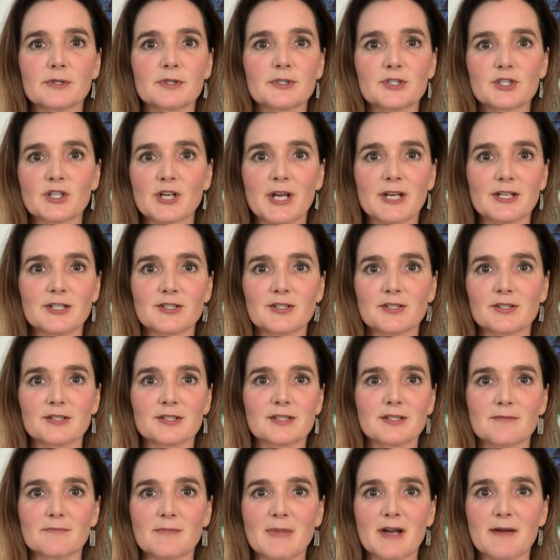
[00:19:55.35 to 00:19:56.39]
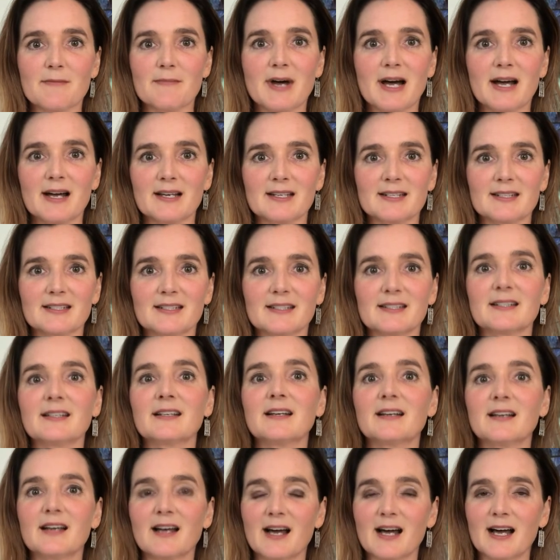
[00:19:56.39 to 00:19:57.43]
changes in my body,
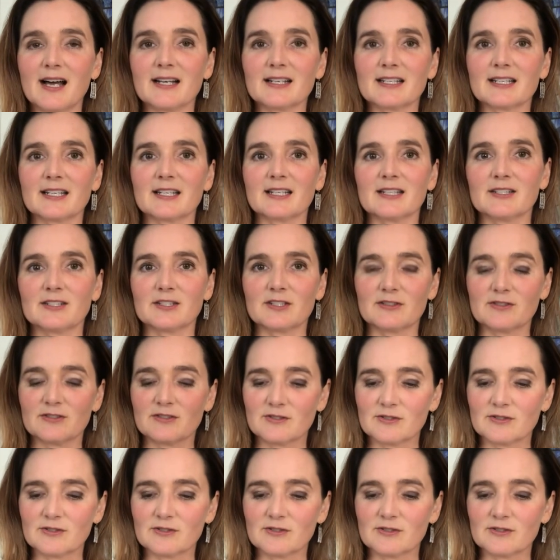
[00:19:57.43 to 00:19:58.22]
I can